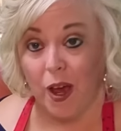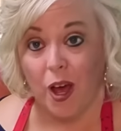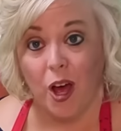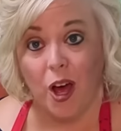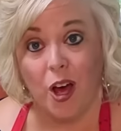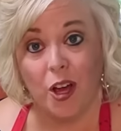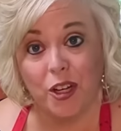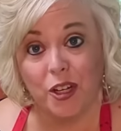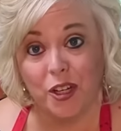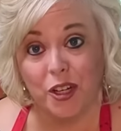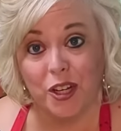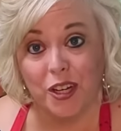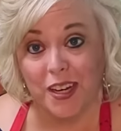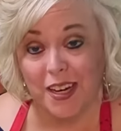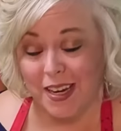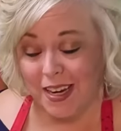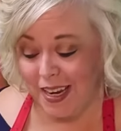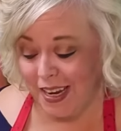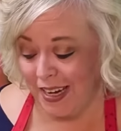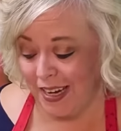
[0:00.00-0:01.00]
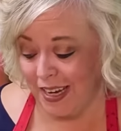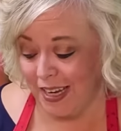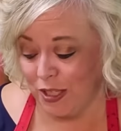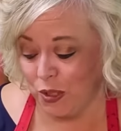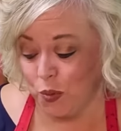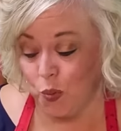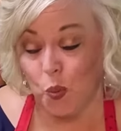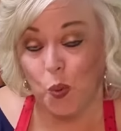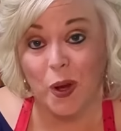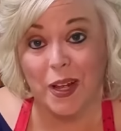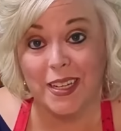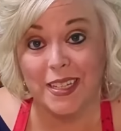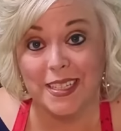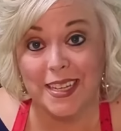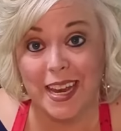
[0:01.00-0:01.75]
All you're gonna need is 1